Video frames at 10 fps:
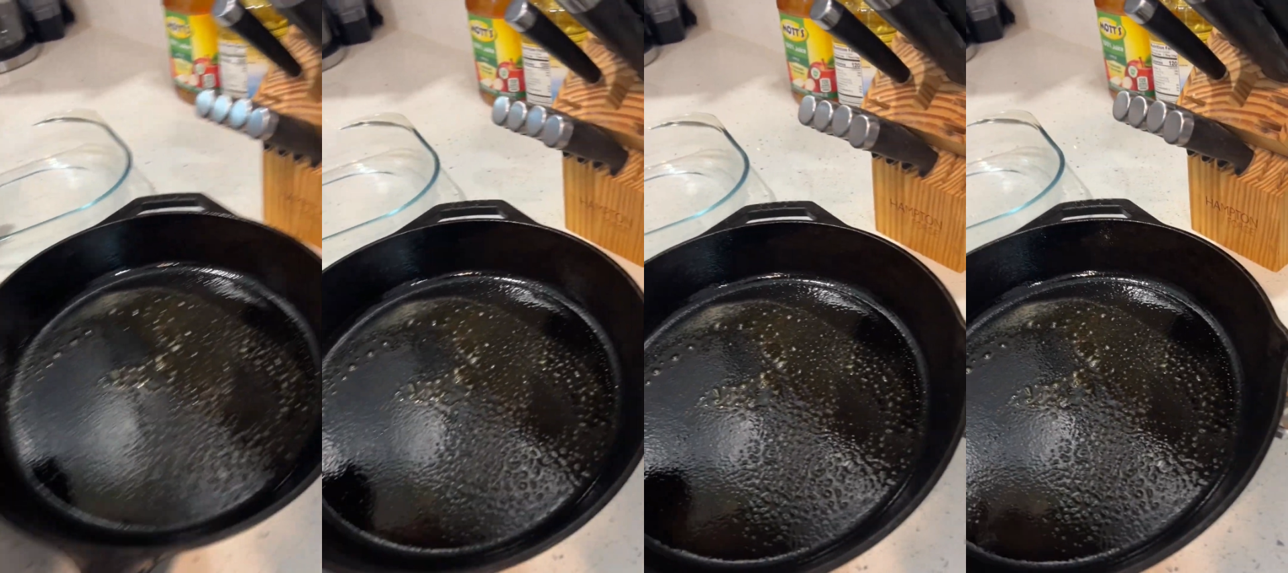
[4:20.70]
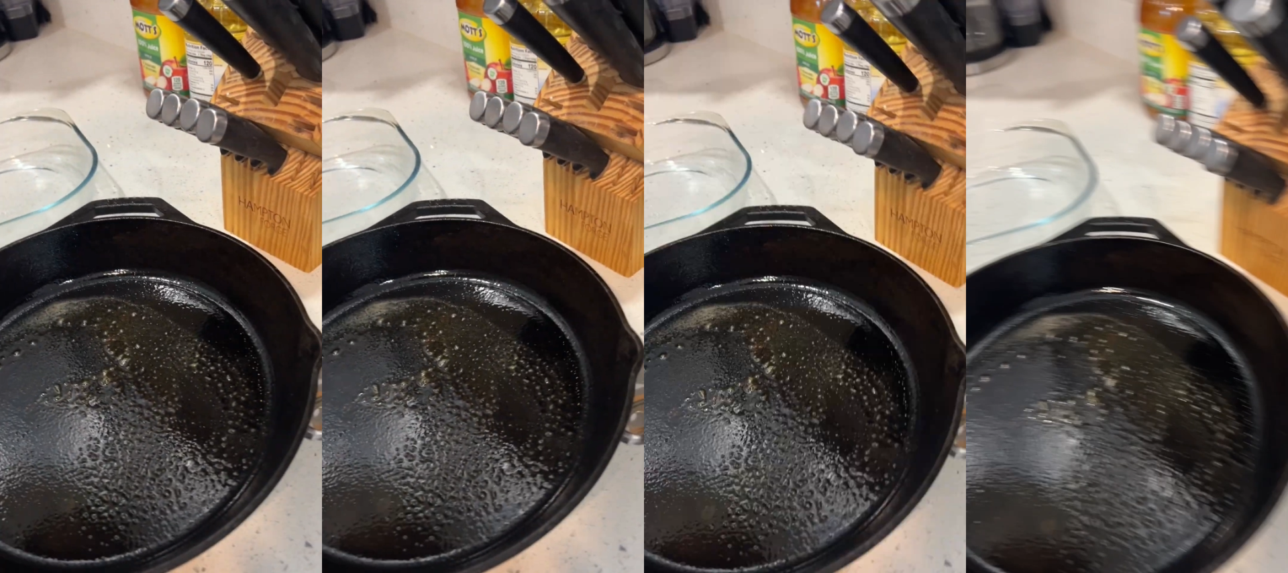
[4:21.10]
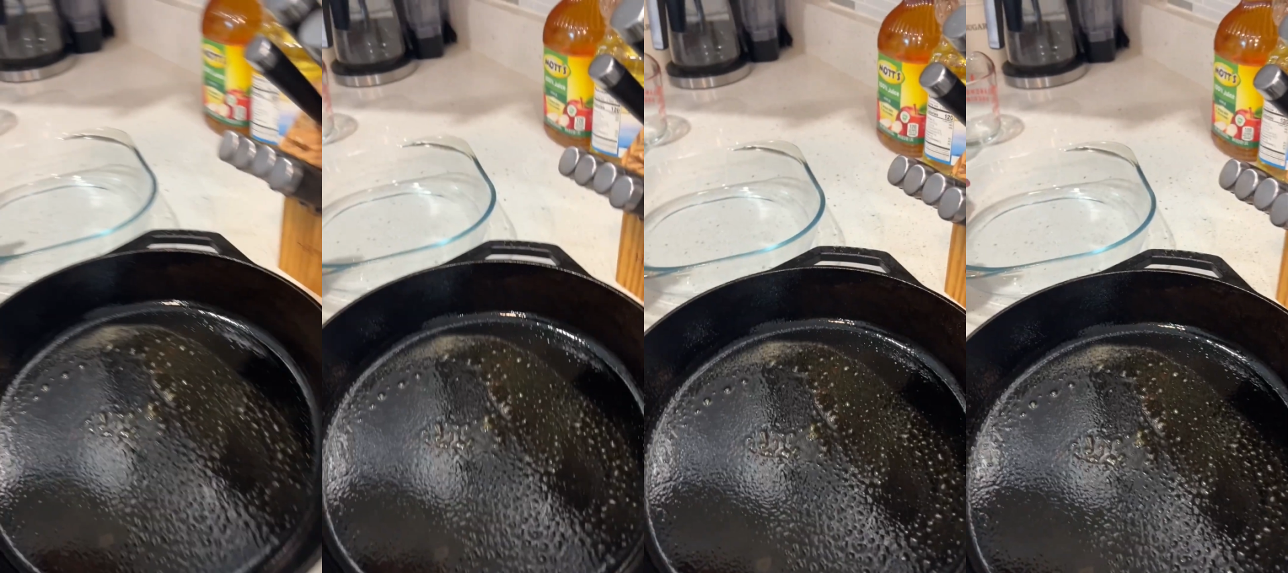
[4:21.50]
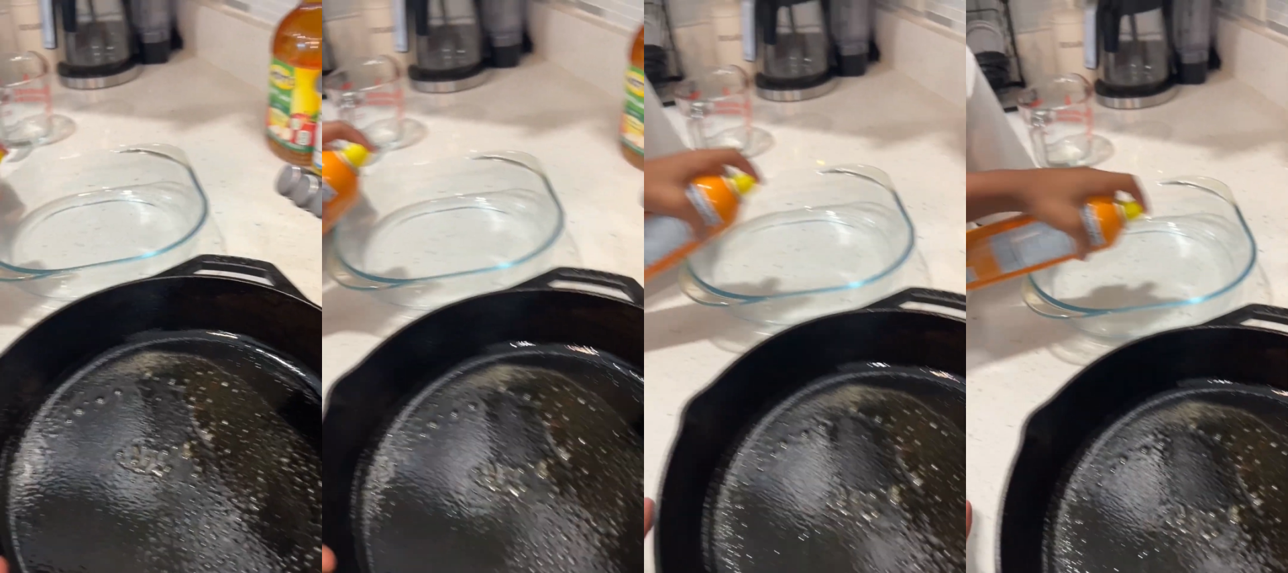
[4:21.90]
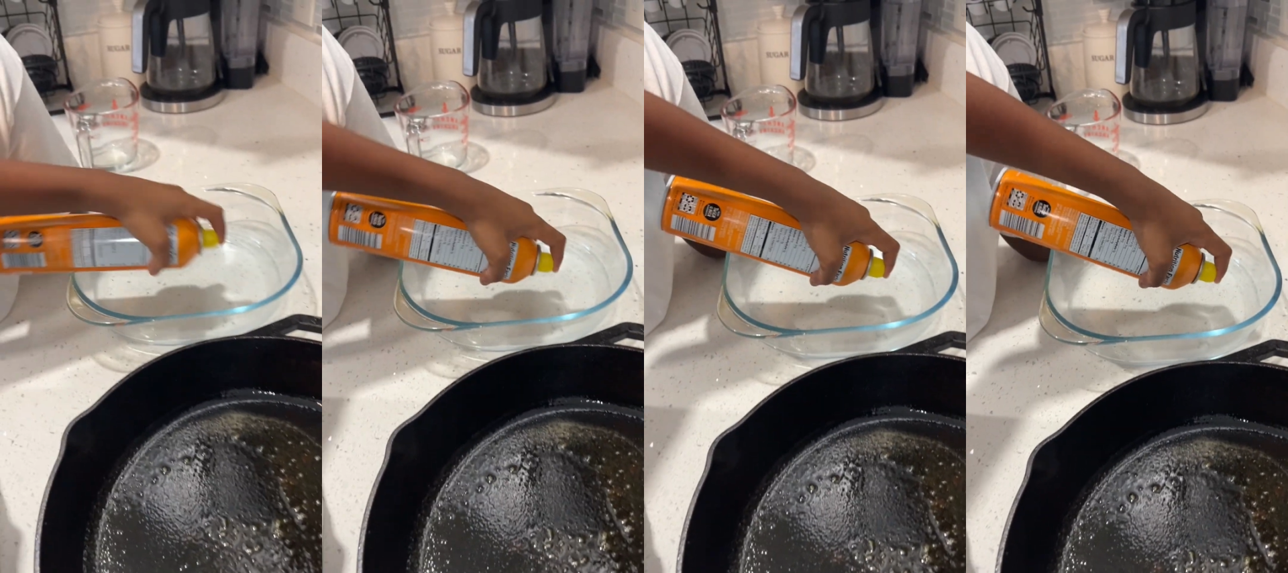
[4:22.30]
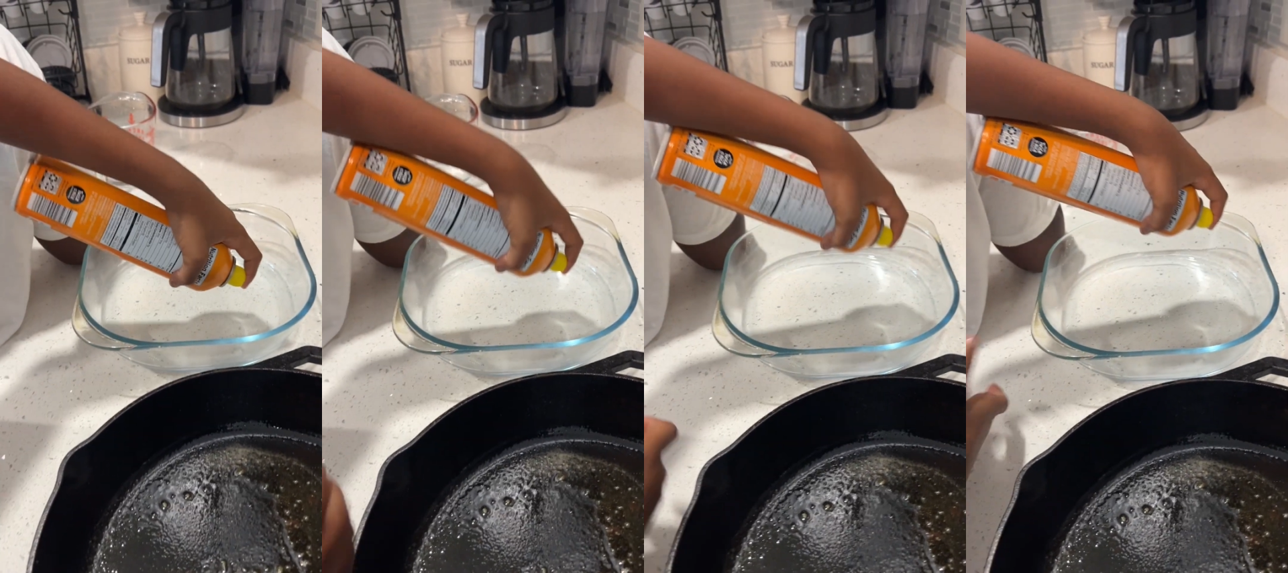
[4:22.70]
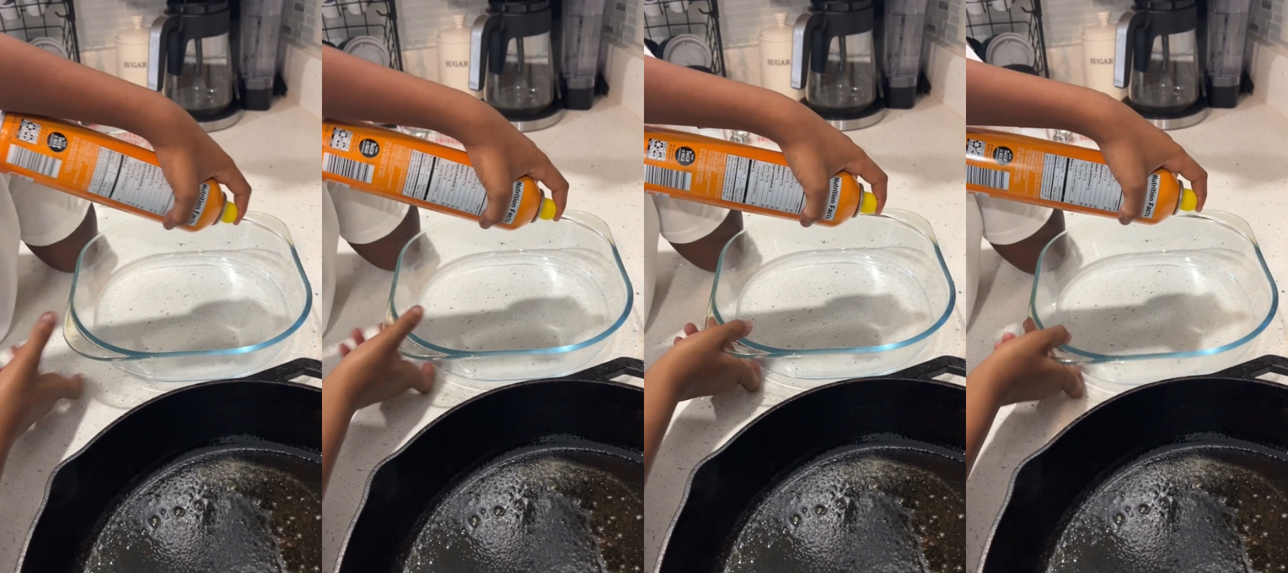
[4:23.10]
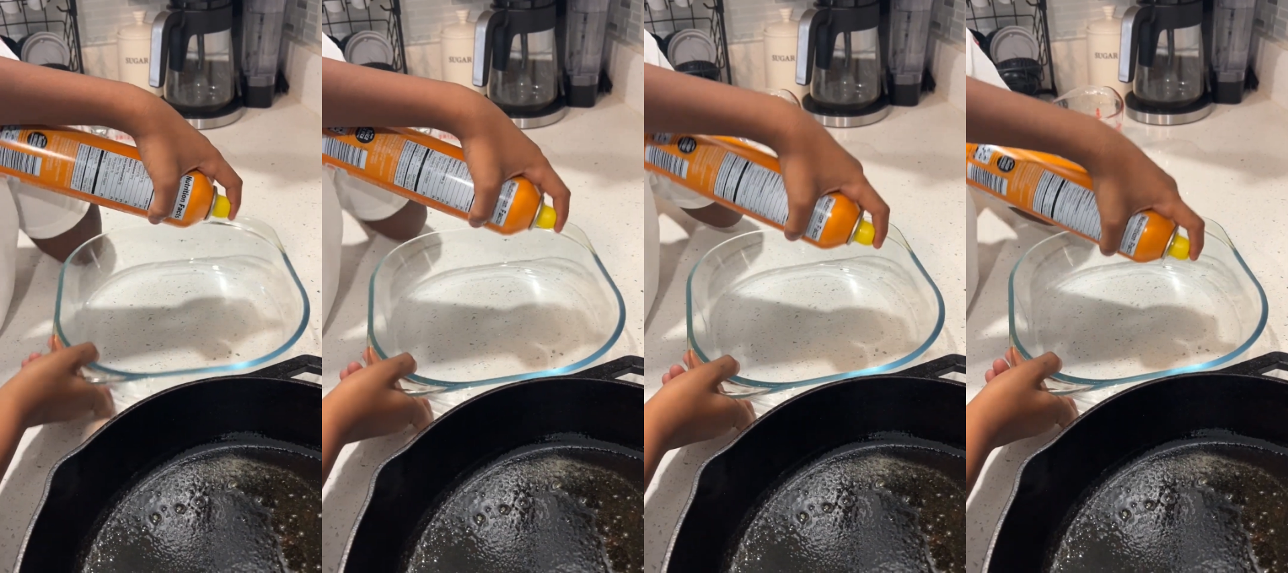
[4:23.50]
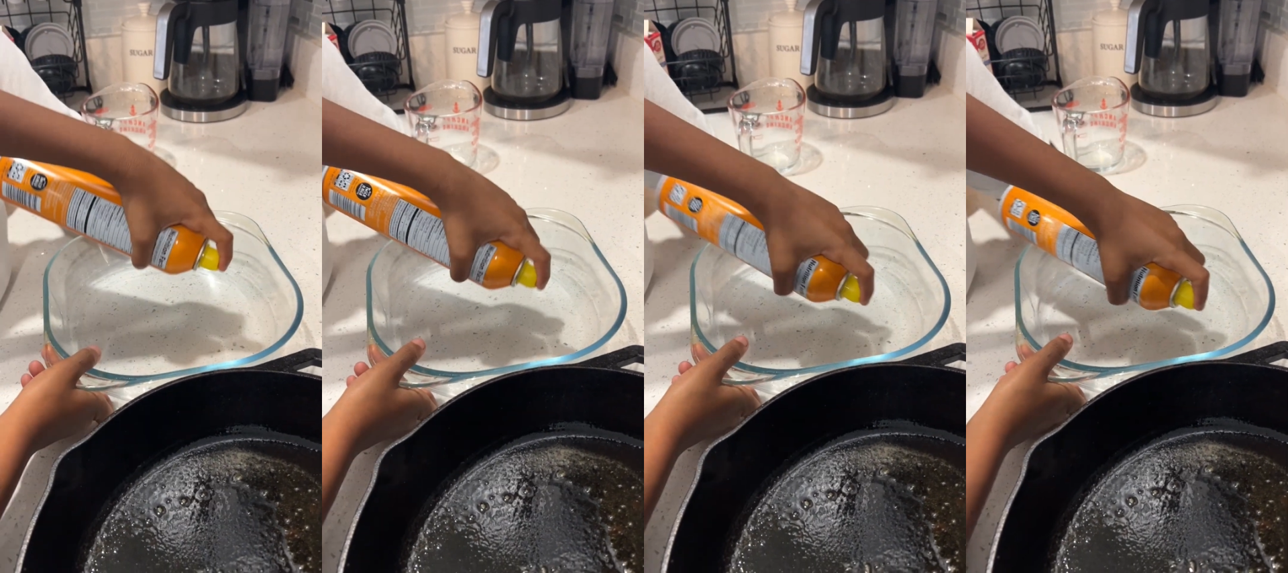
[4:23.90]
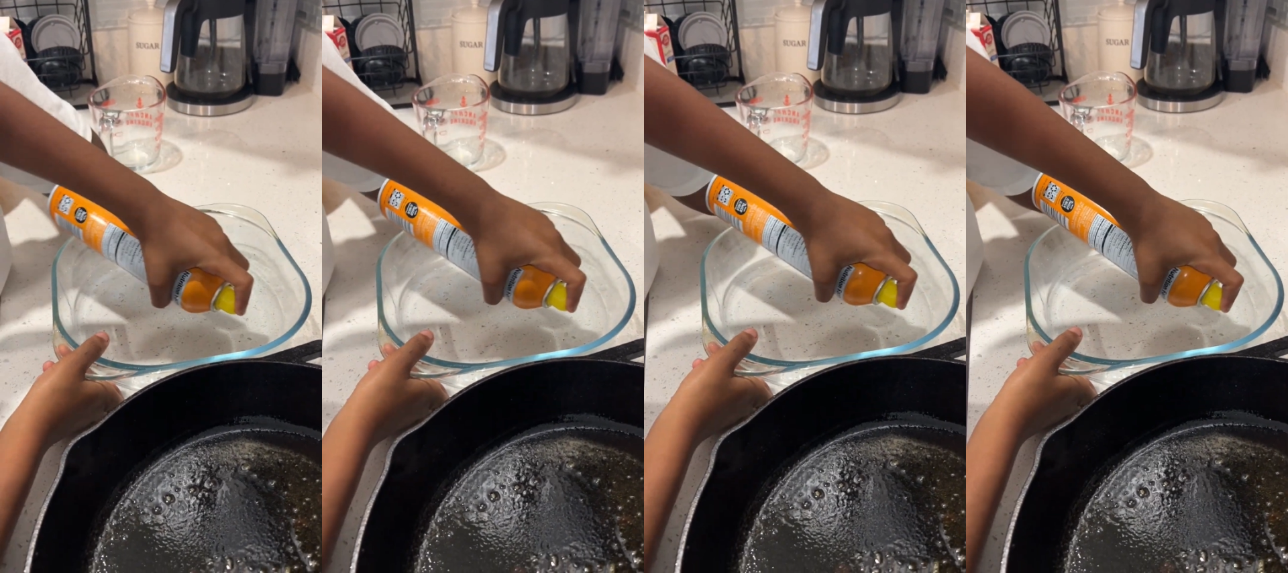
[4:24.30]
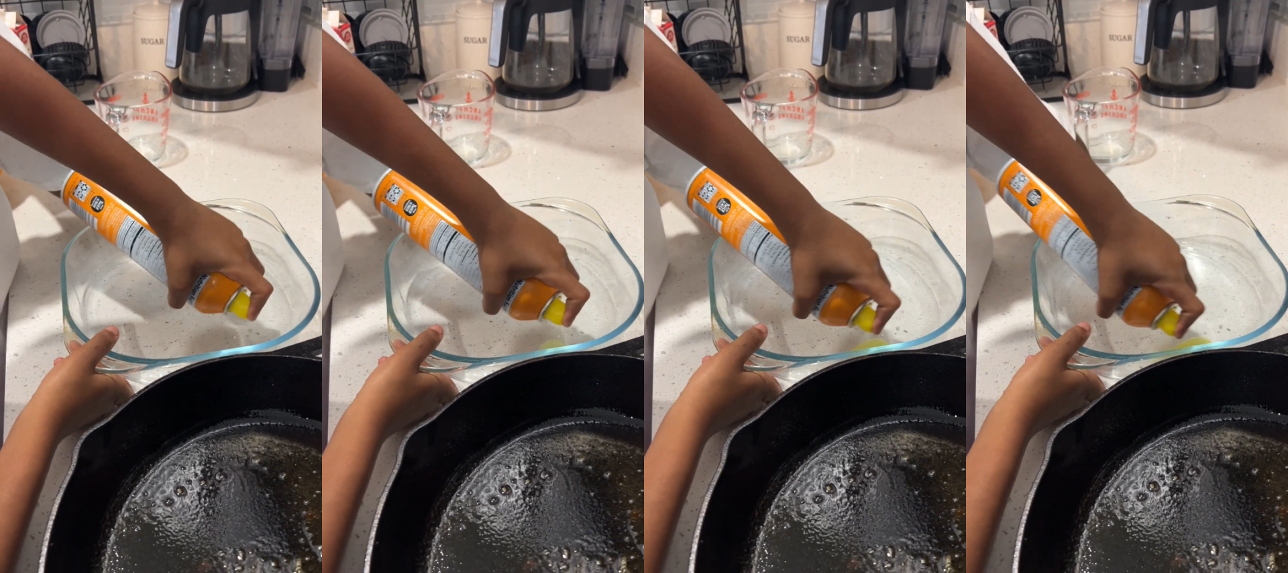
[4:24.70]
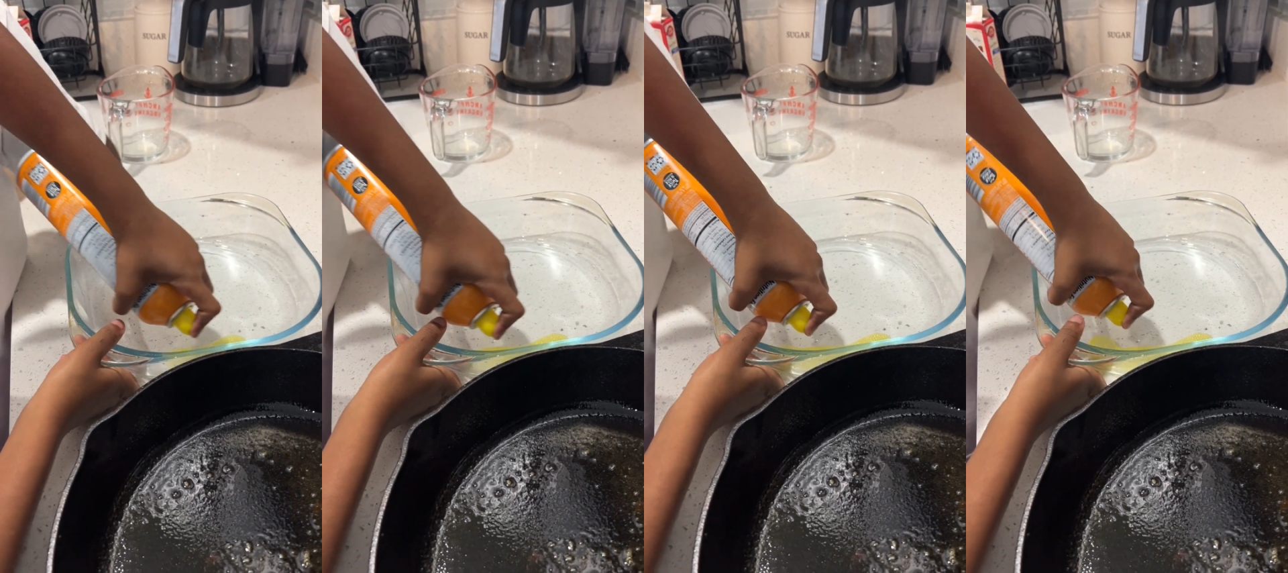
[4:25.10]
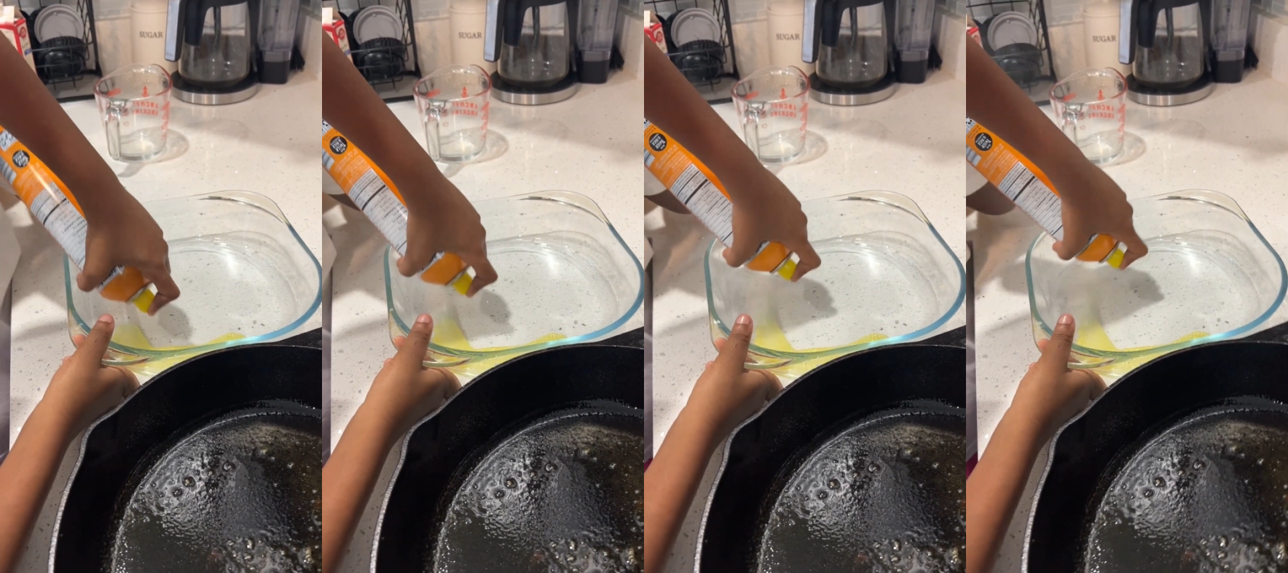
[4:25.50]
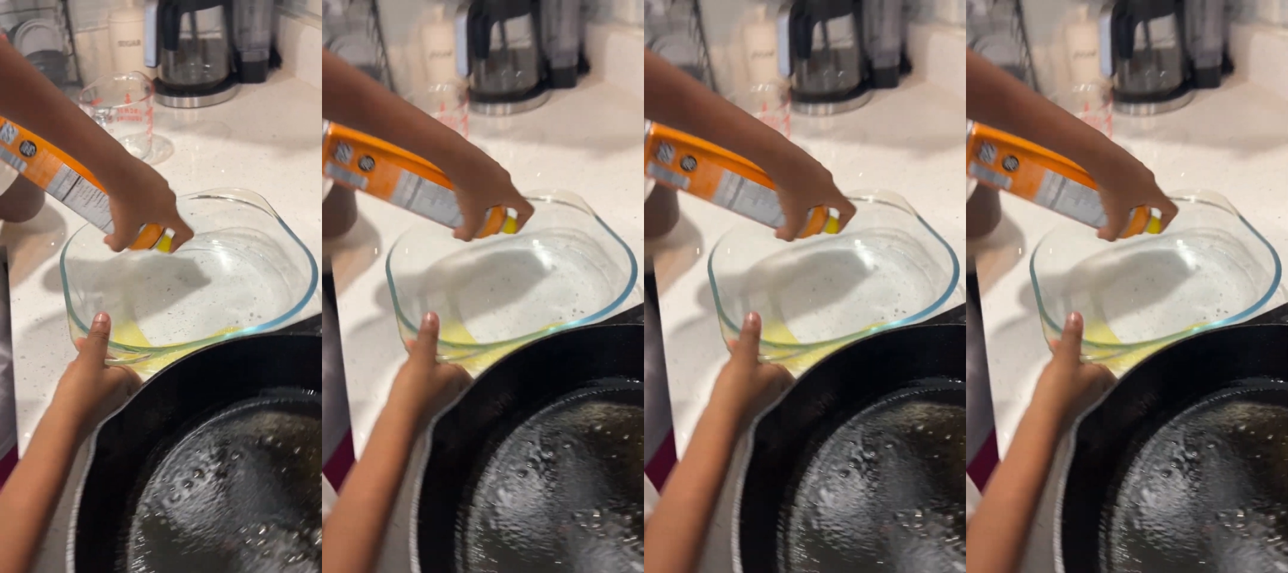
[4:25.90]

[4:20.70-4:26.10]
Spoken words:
No face is visible, so there are no lips to read.